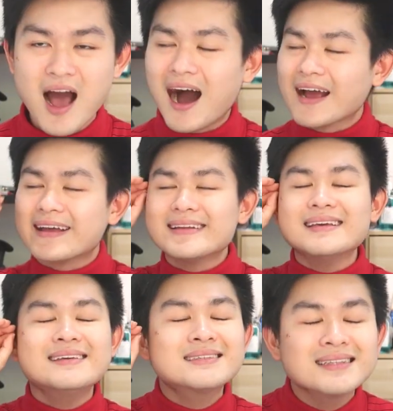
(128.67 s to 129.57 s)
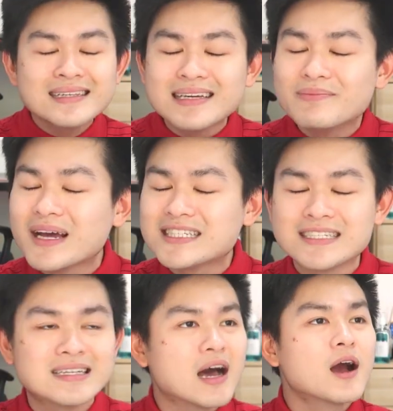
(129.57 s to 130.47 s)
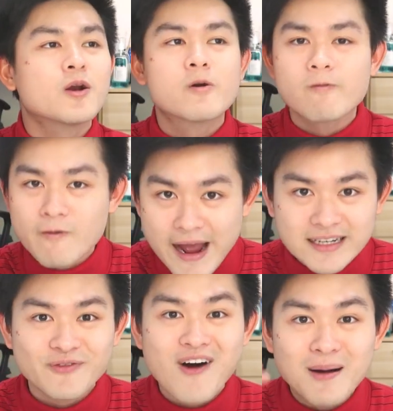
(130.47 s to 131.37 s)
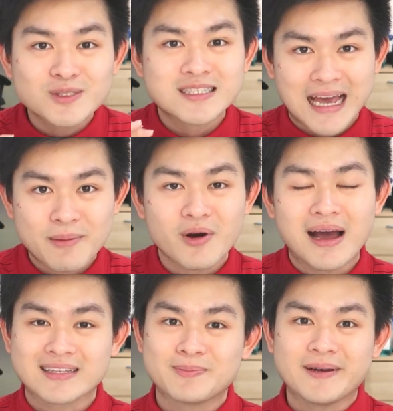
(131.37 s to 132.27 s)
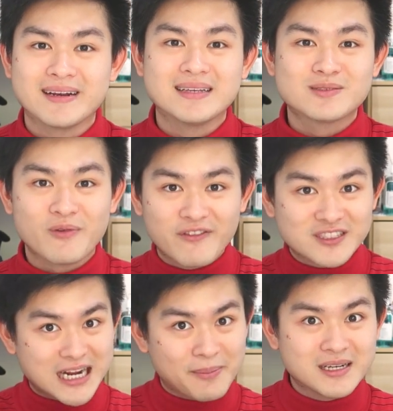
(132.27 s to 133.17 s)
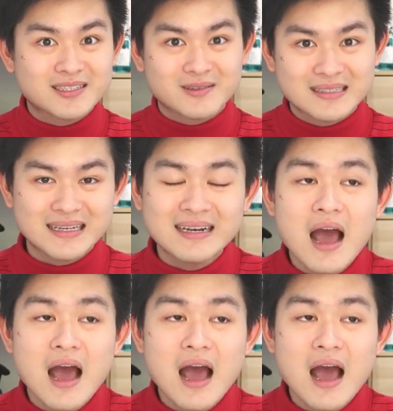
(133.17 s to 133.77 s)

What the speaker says: I can easily imagine a great farm-to-table experience with Japanese cuisine.